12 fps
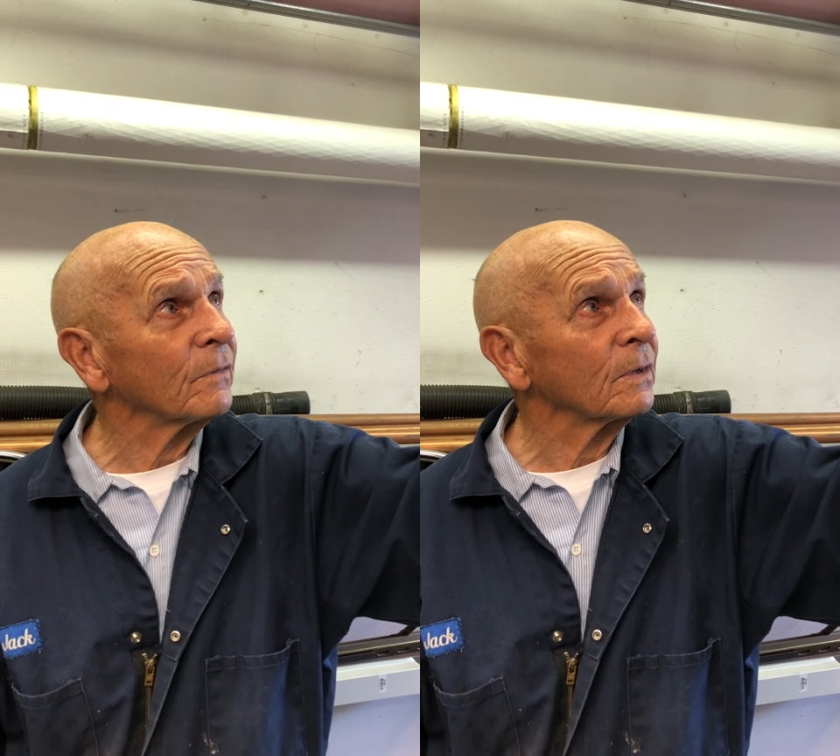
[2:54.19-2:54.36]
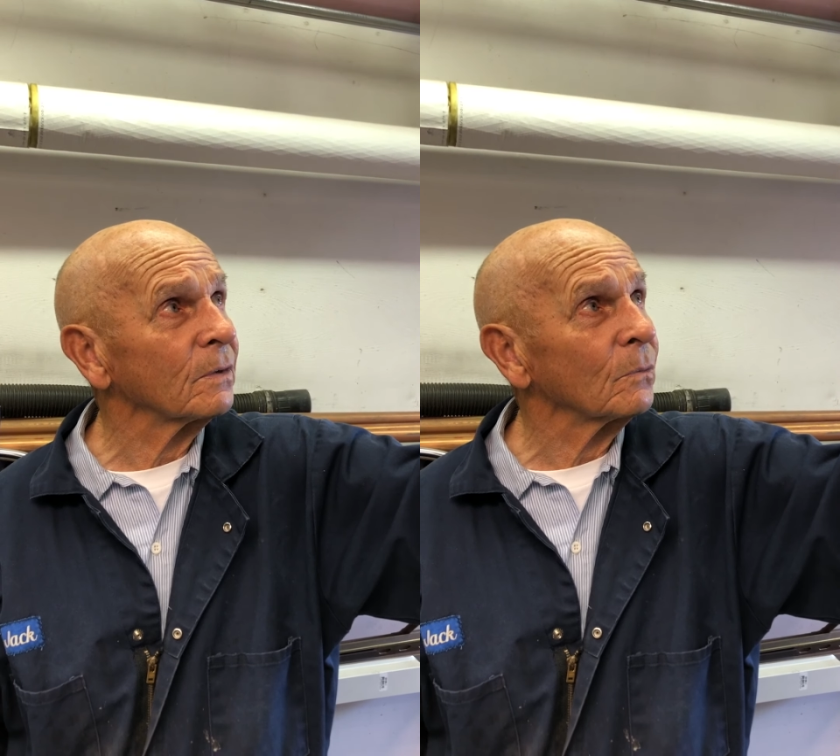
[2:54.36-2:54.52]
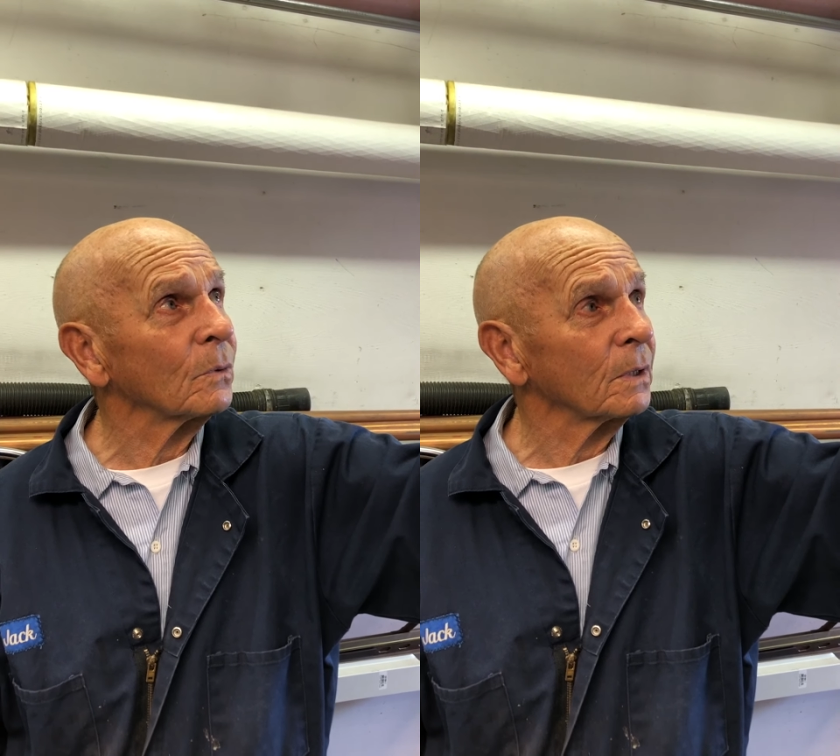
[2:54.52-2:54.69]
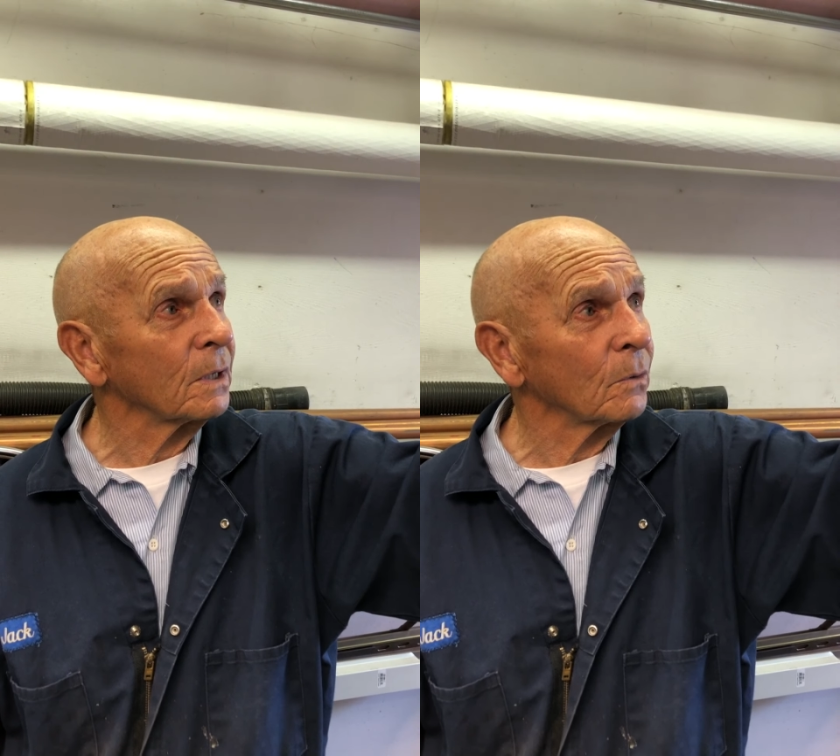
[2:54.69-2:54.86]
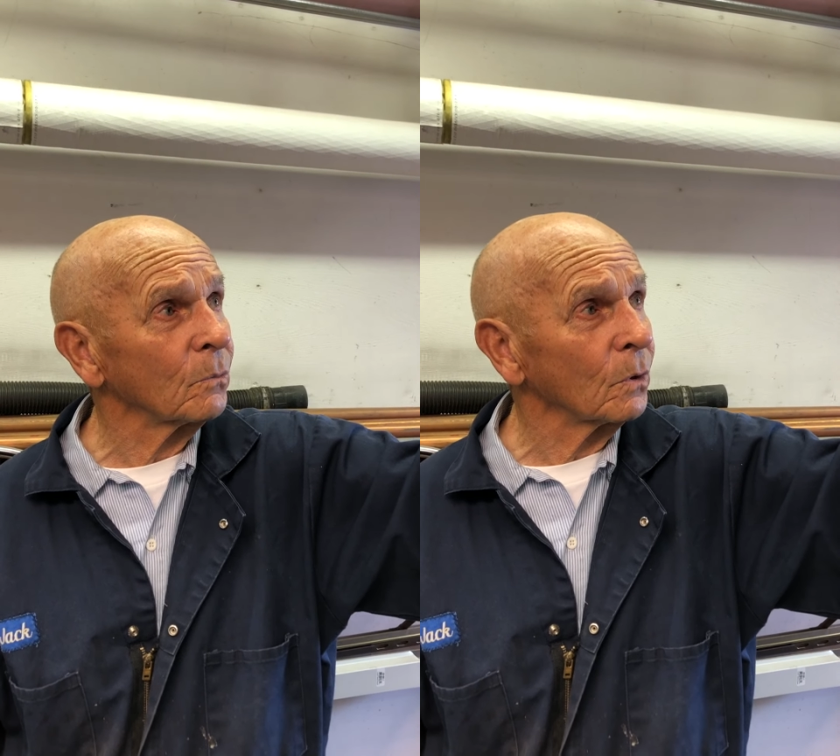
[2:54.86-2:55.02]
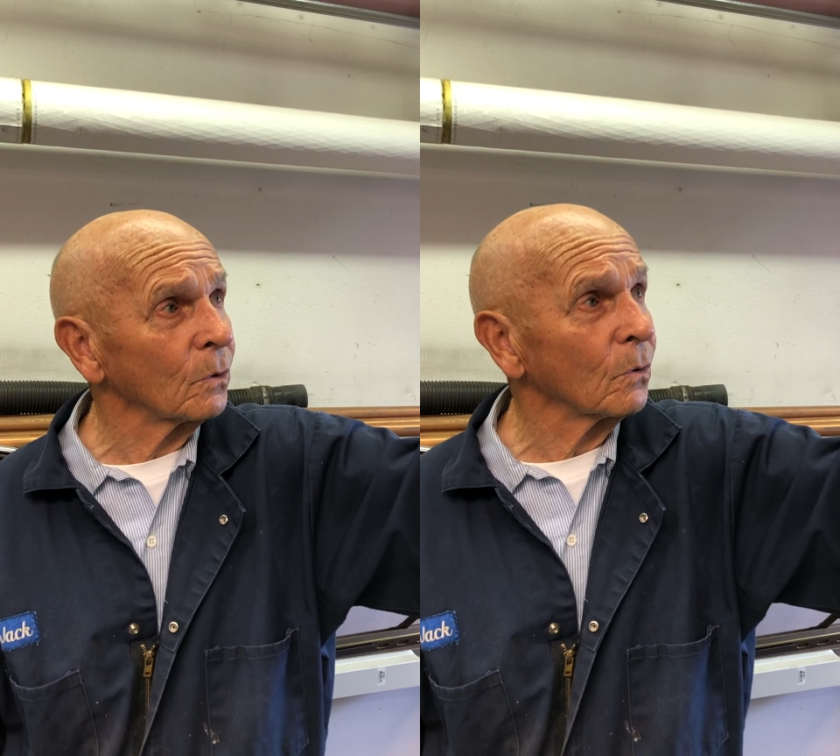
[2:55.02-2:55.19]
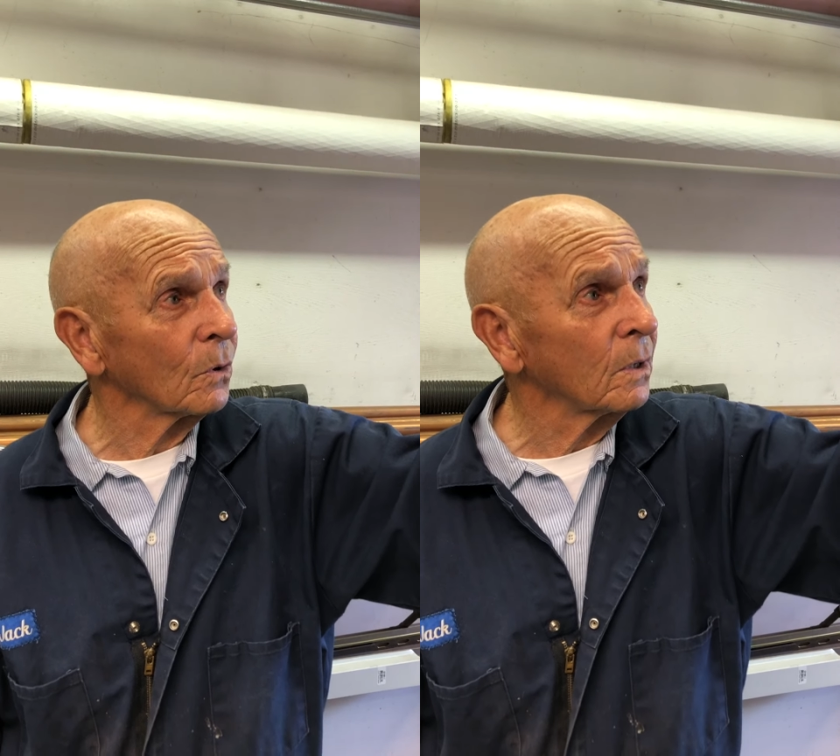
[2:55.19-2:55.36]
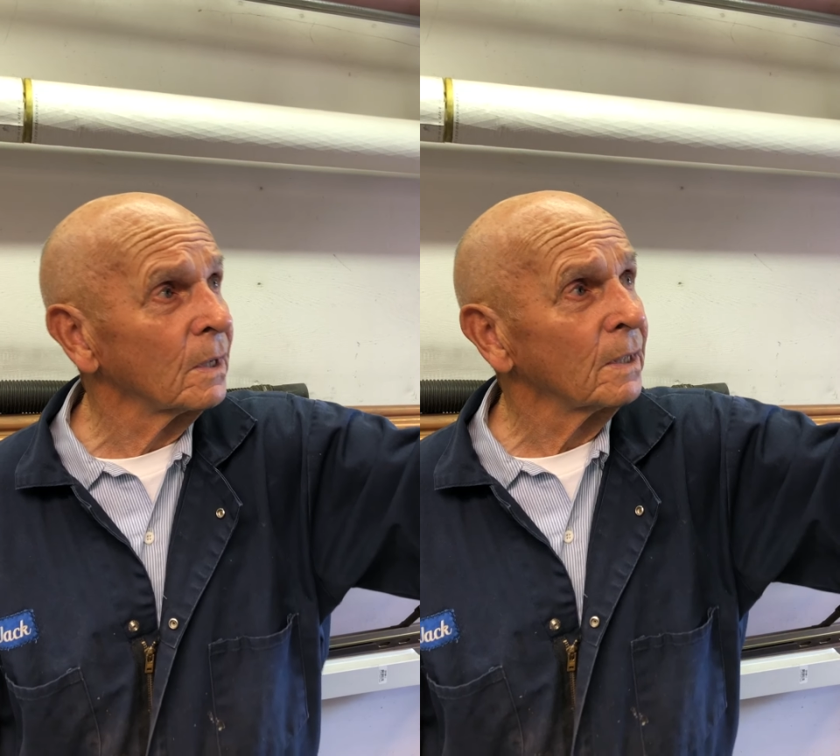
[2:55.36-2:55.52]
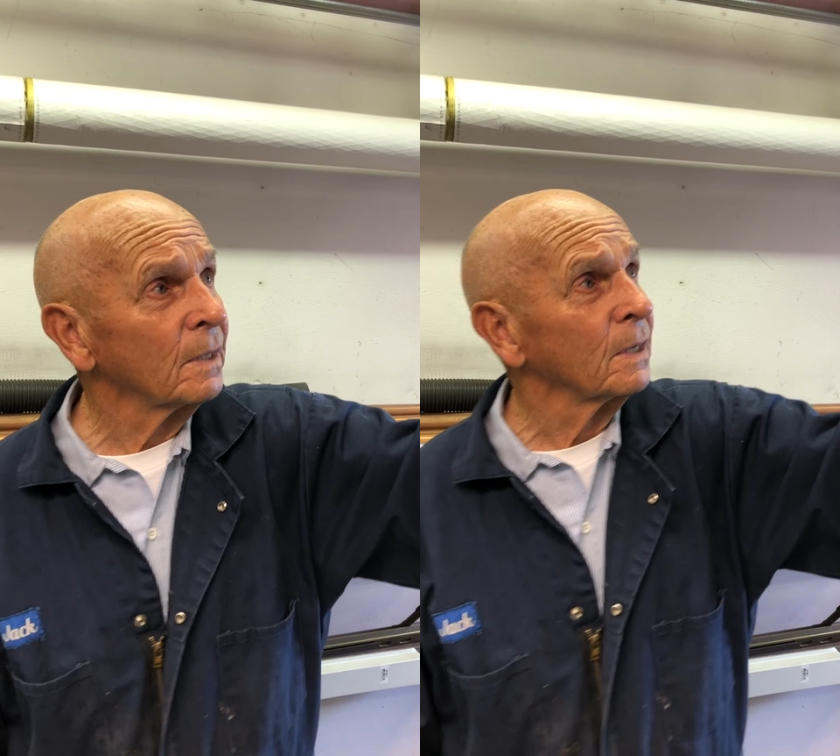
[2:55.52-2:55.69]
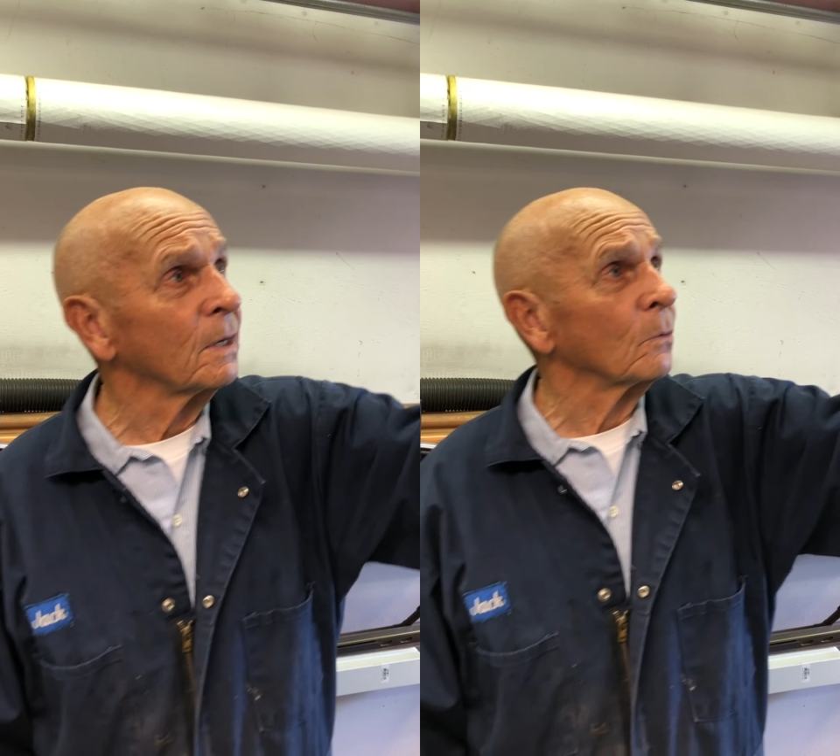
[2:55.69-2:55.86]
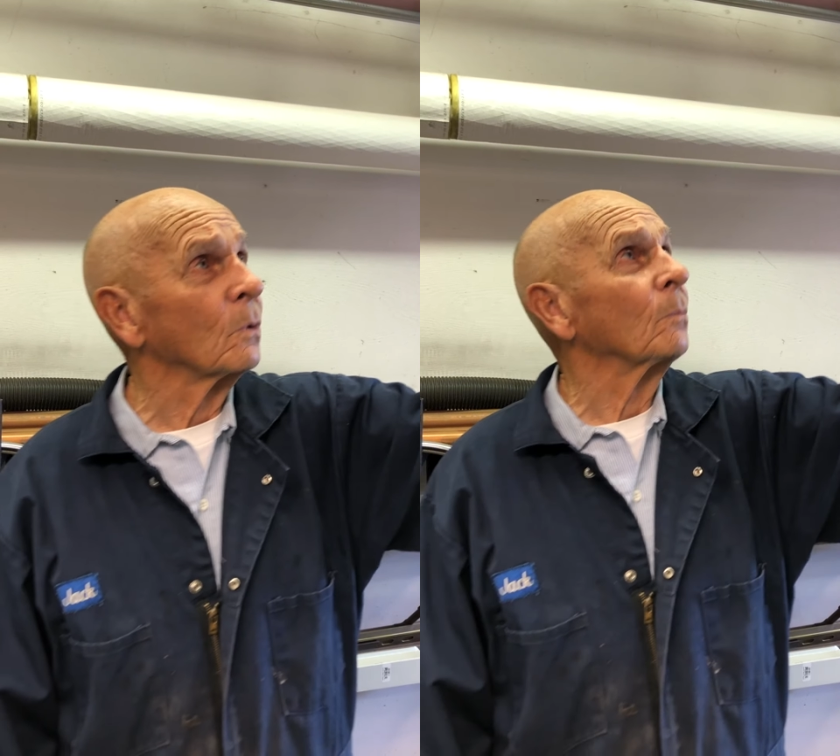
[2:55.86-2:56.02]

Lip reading: it will